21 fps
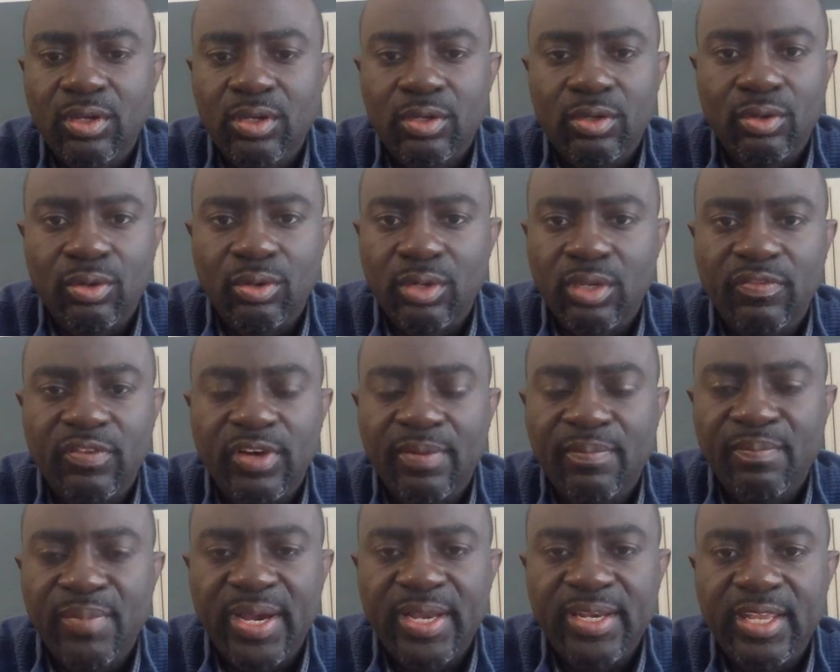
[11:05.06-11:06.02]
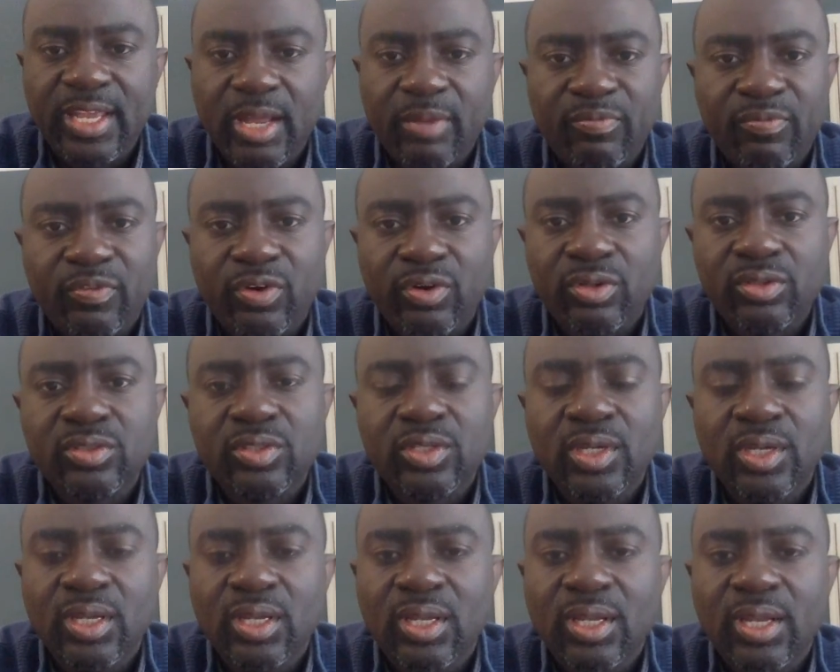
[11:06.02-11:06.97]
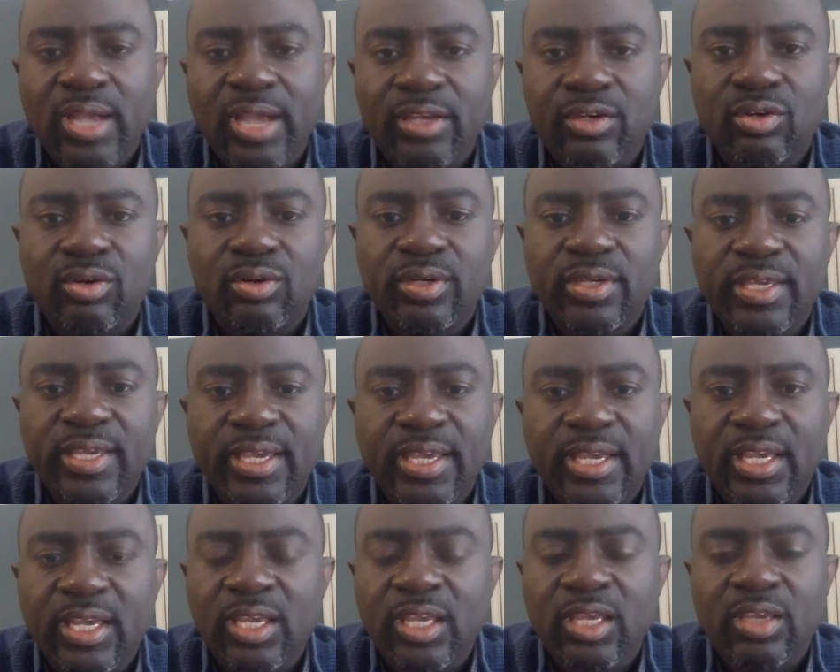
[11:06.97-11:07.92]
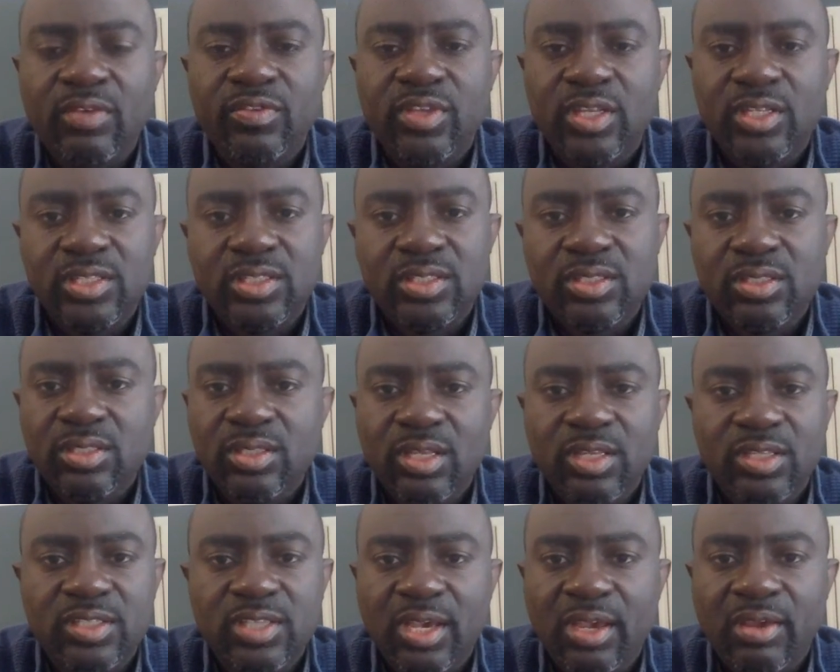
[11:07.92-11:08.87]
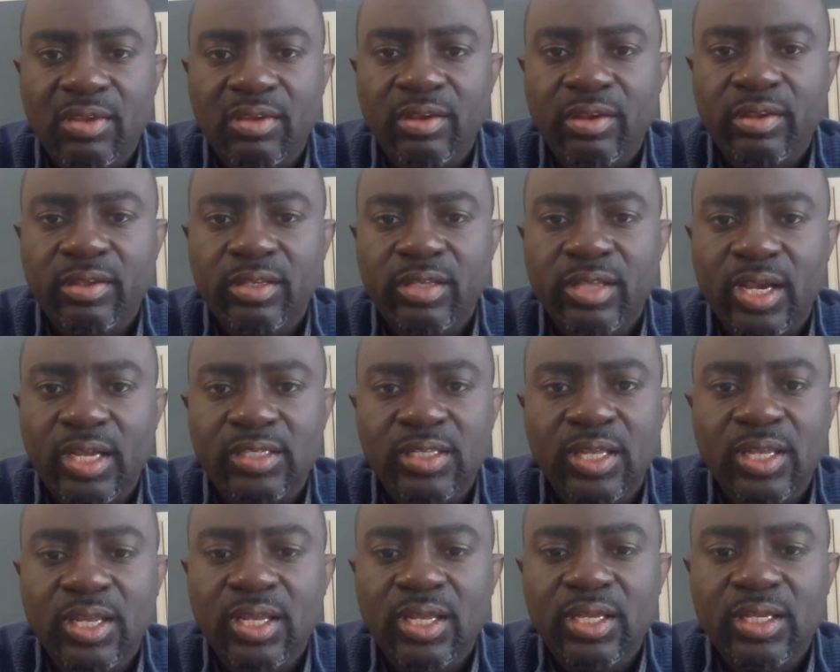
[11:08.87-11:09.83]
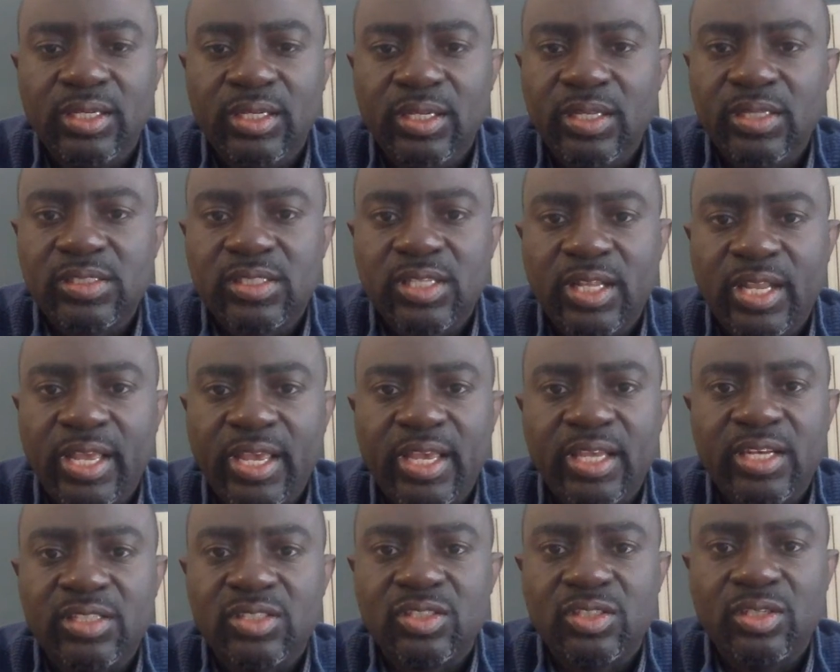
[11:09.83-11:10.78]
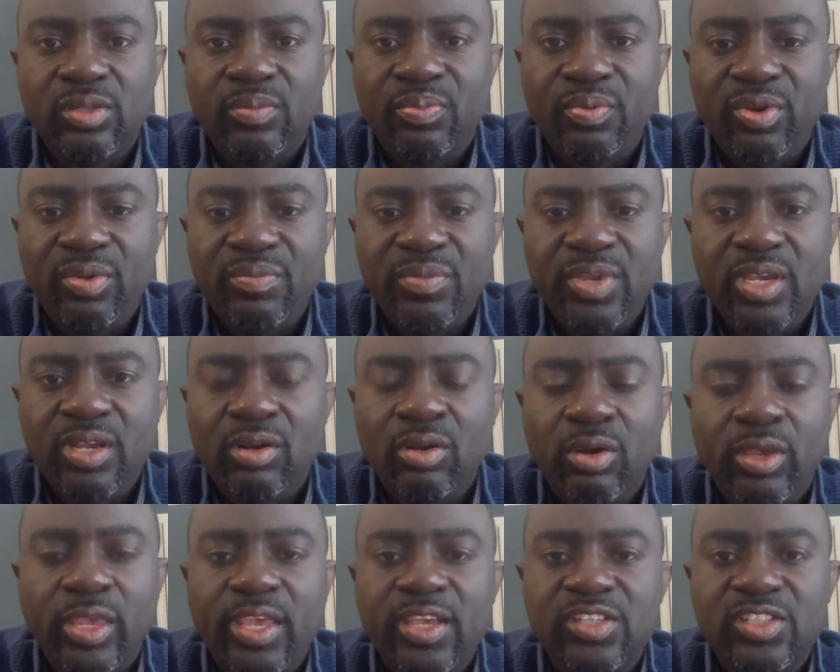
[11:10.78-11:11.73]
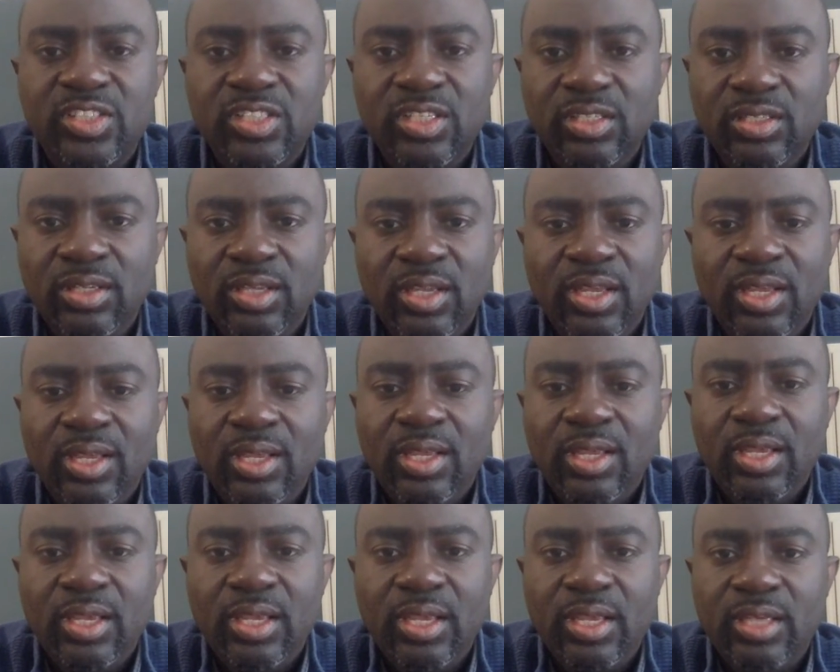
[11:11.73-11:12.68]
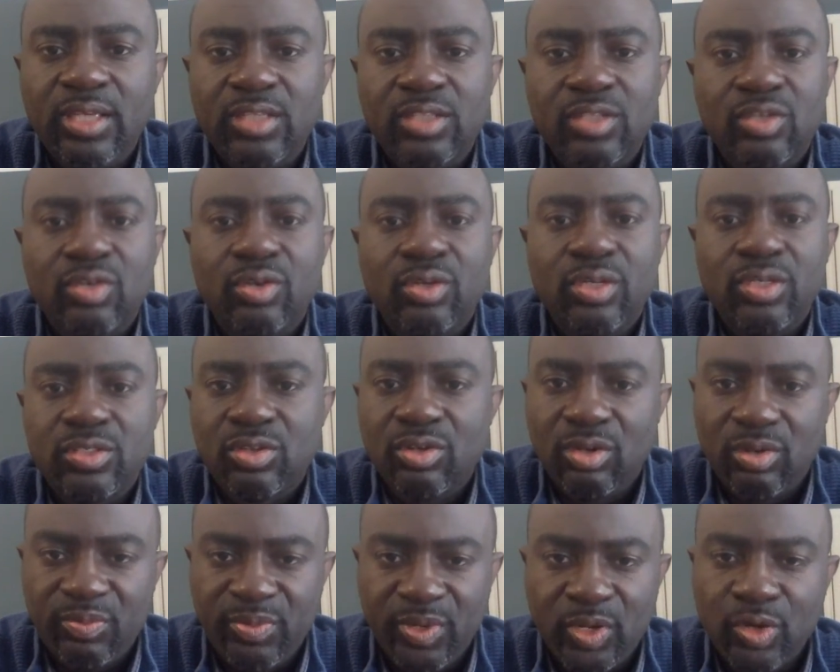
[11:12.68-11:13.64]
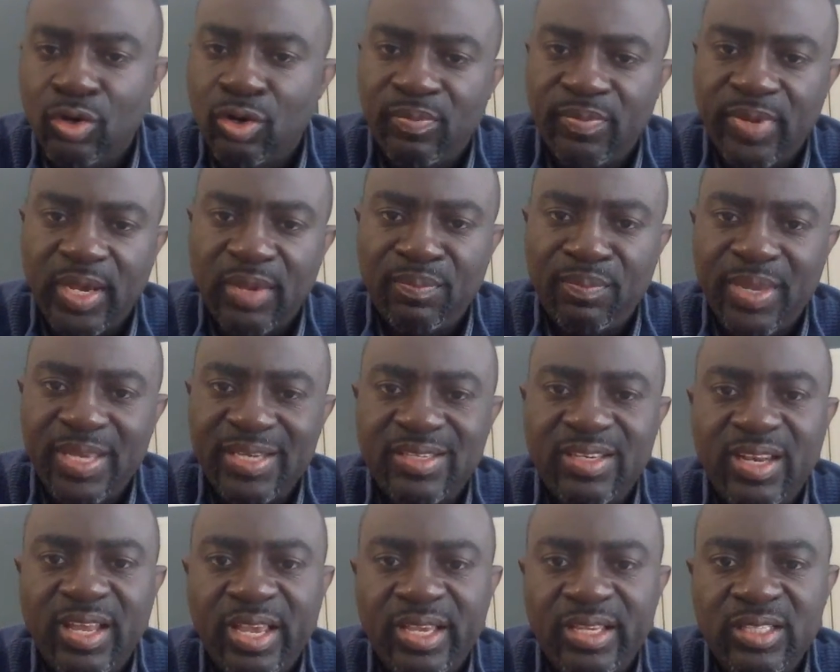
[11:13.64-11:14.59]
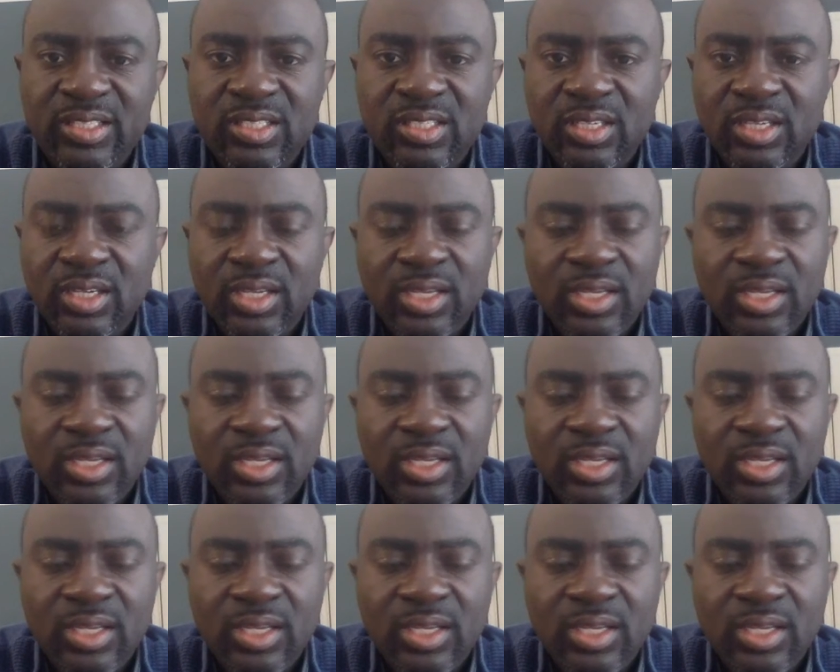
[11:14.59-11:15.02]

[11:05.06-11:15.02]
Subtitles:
Don't give up money up front. I don't care if they tell you that this land is in a premier location and is going to be gone by midnight.